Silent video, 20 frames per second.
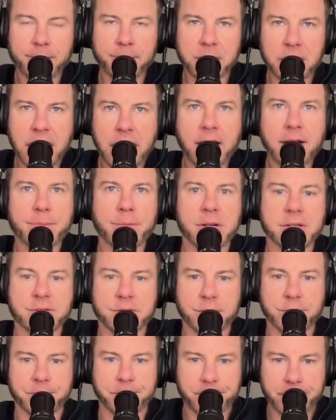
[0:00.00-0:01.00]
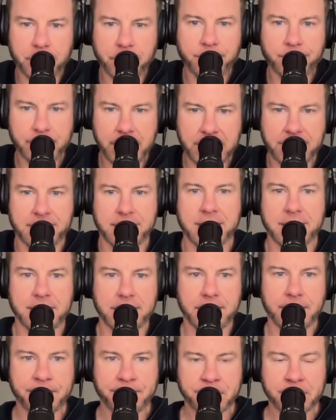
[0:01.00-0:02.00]
blockbuster
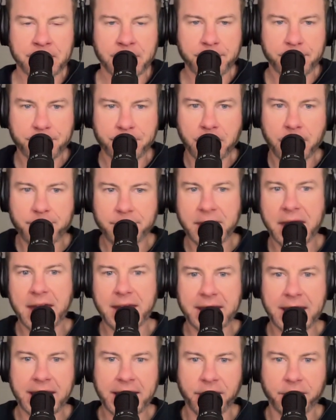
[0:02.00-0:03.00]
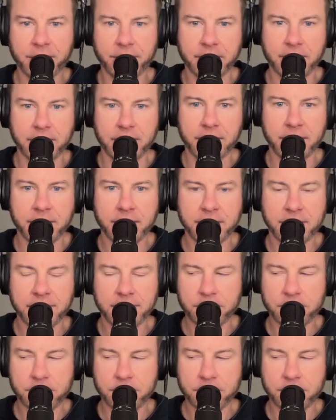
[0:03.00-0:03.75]
filmmaking from that era.